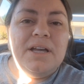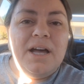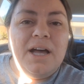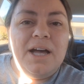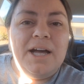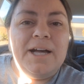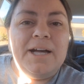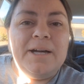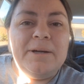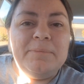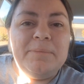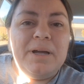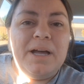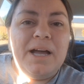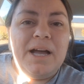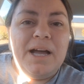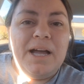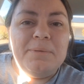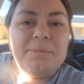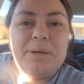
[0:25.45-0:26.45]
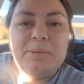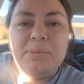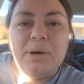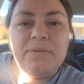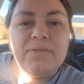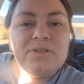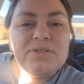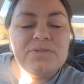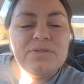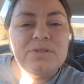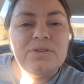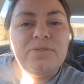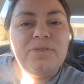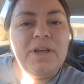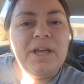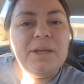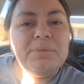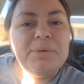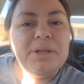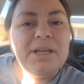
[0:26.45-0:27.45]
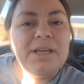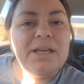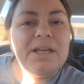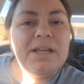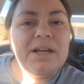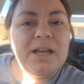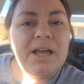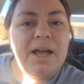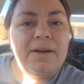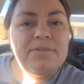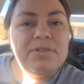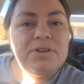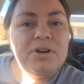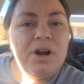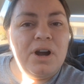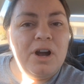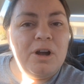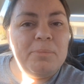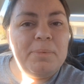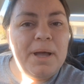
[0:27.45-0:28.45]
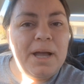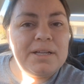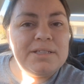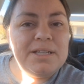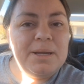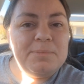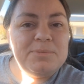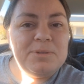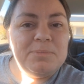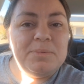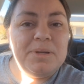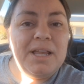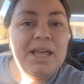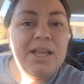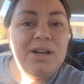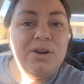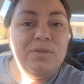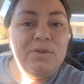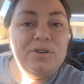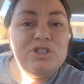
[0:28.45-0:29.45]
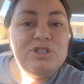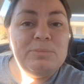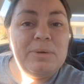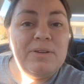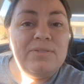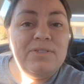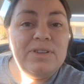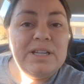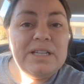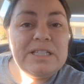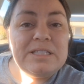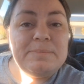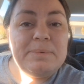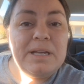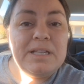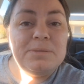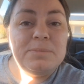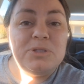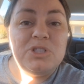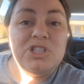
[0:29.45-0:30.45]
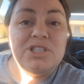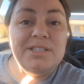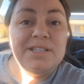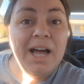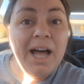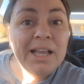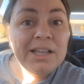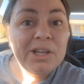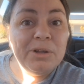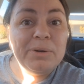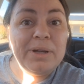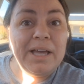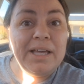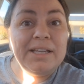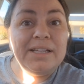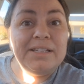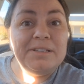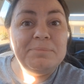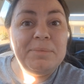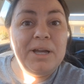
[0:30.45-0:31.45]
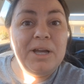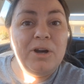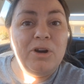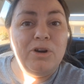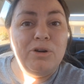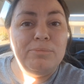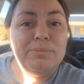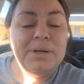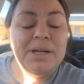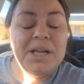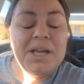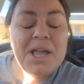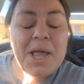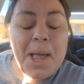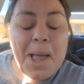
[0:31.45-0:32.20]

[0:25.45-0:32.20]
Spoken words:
I made breakfast for the family, and I have the car all packed up, so I'm going to head over to my fitting space, which is not located in my home.